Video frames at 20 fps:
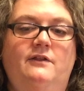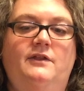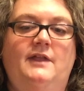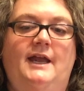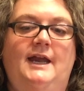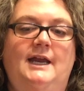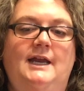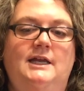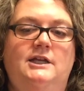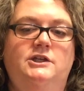
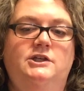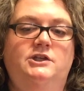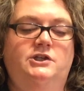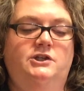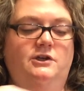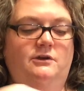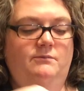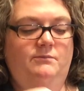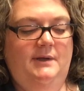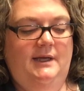land
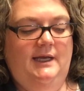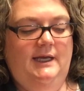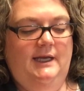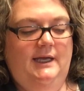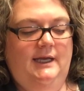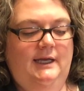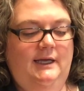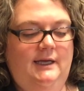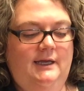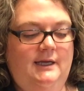should
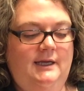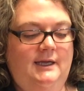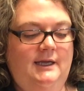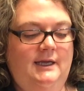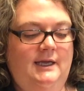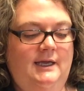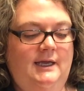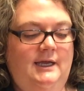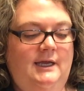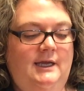be
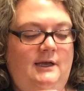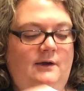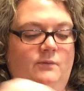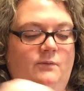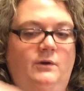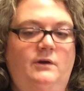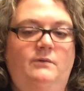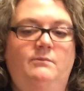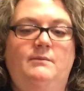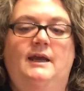
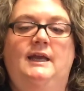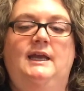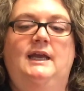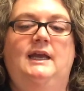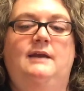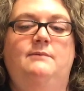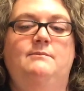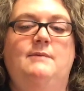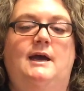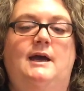when
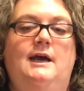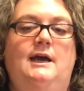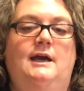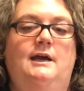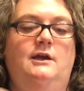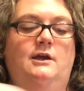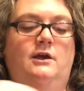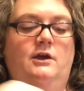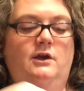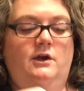making my
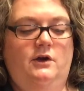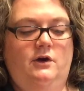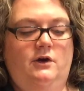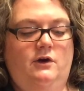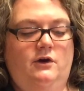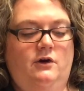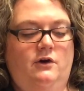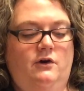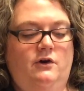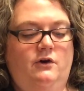
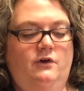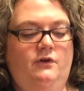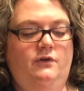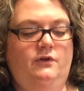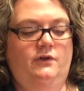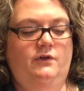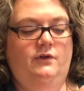earth.